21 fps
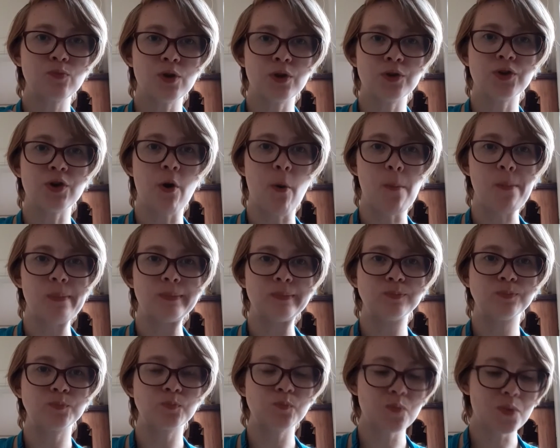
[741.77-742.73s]
So
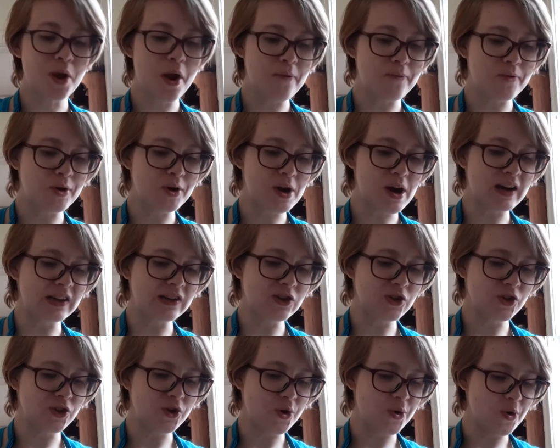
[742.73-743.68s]
I forgot to
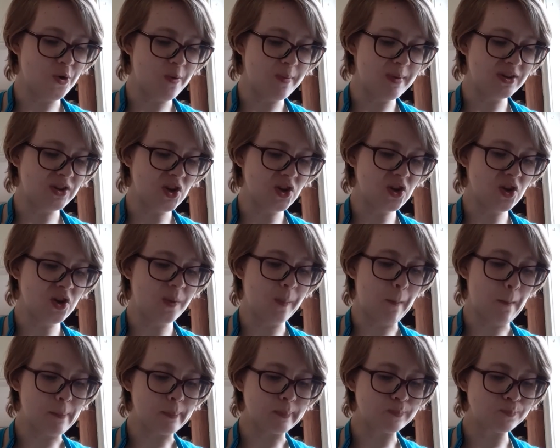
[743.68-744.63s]
show you me taking
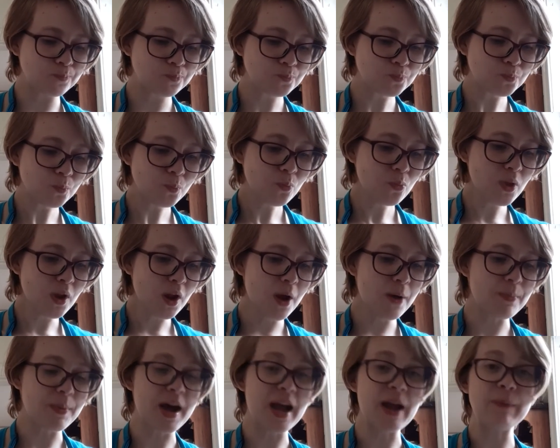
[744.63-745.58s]
a
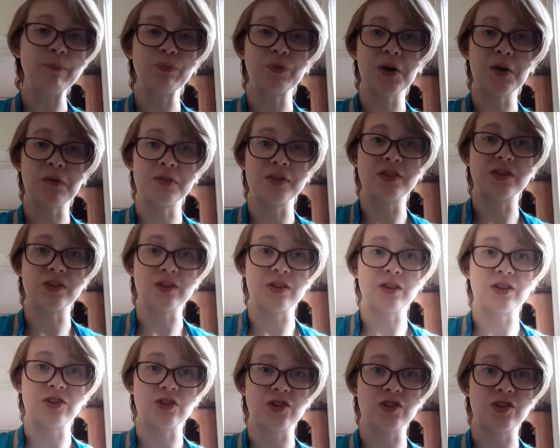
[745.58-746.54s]
bite of this
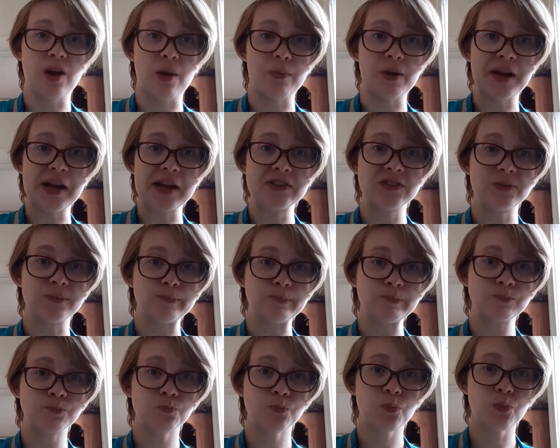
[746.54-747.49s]
delicious yumminess,
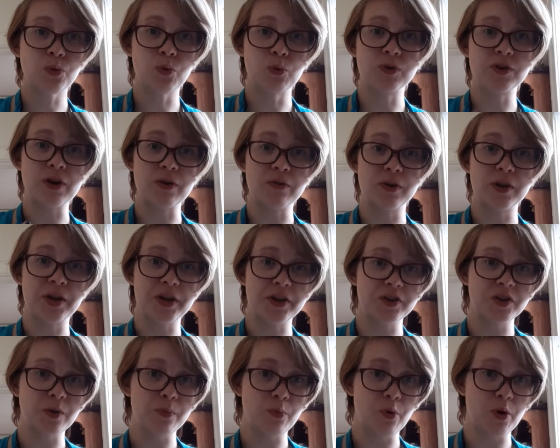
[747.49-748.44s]
which I feel like
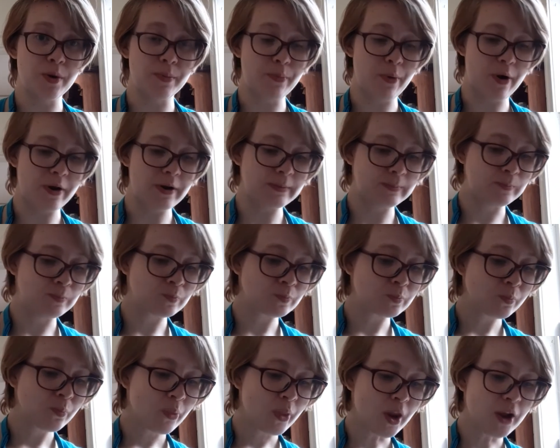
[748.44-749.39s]
is an important part.
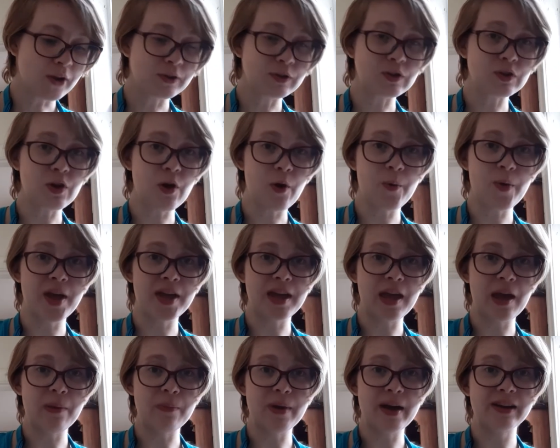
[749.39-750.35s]
So I
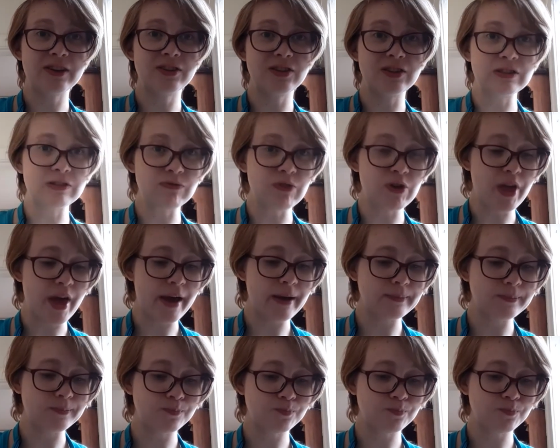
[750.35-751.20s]
came back just for that.